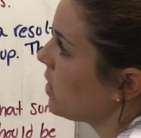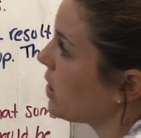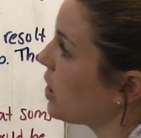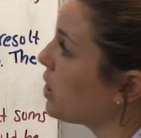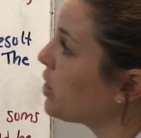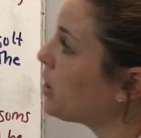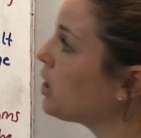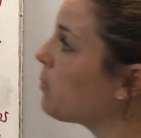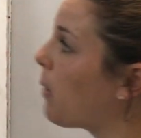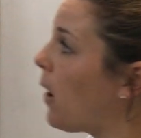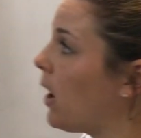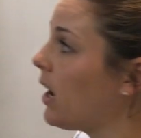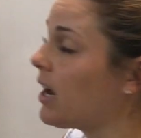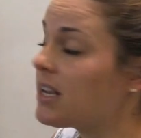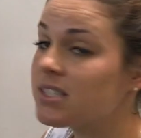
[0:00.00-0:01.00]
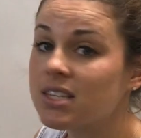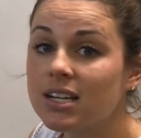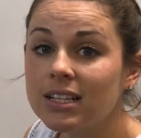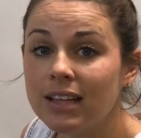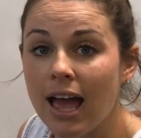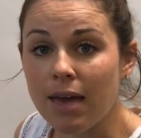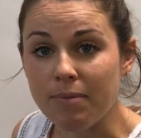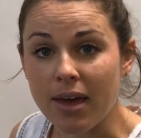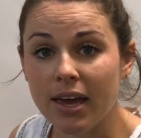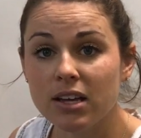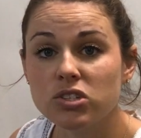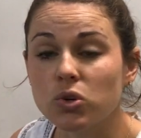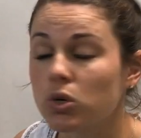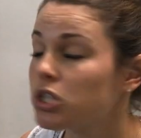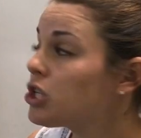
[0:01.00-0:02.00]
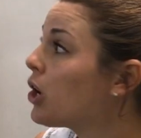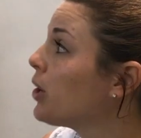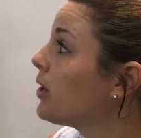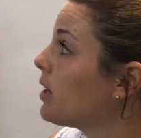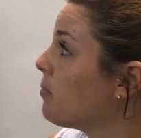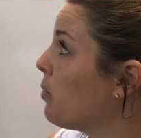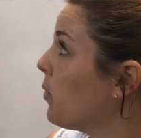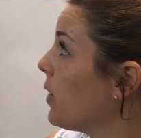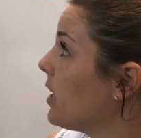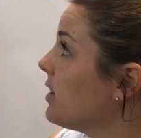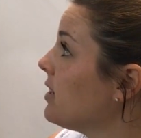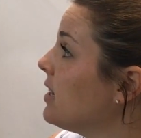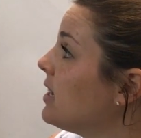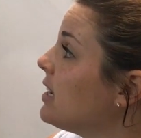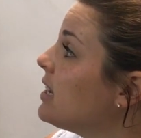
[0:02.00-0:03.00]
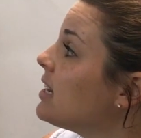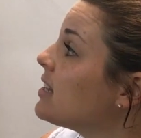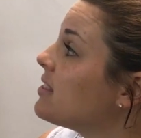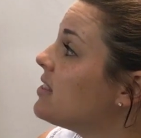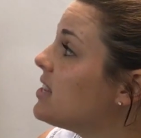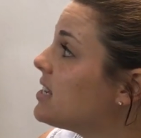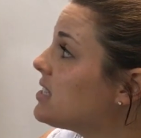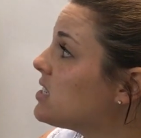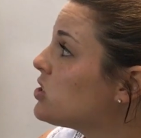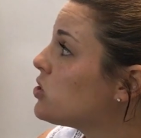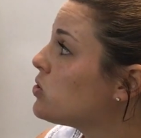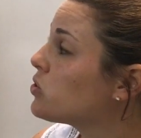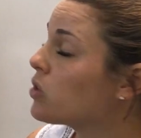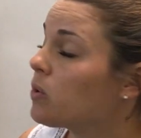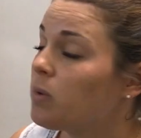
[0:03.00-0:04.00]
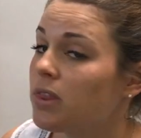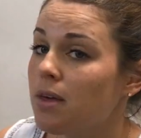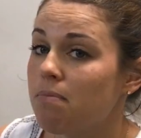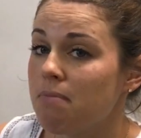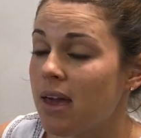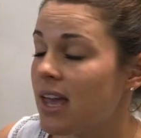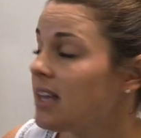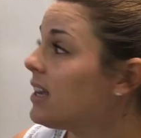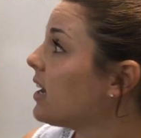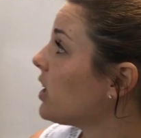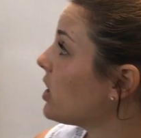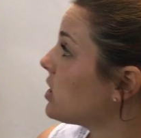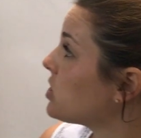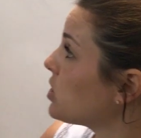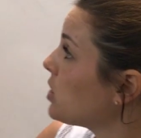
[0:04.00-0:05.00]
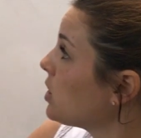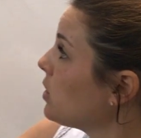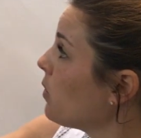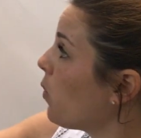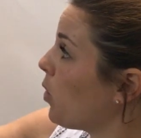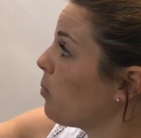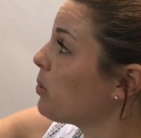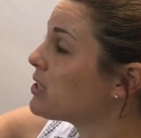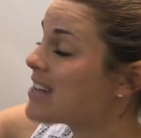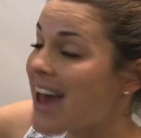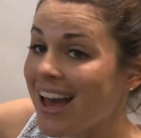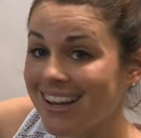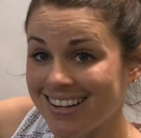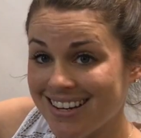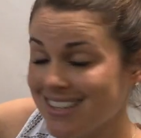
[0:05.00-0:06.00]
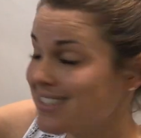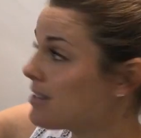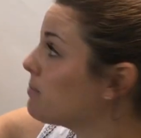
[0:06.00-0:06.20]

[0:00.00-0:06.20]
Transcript: The third part is the climax or turning point. This is usually when the main character, or protagonist,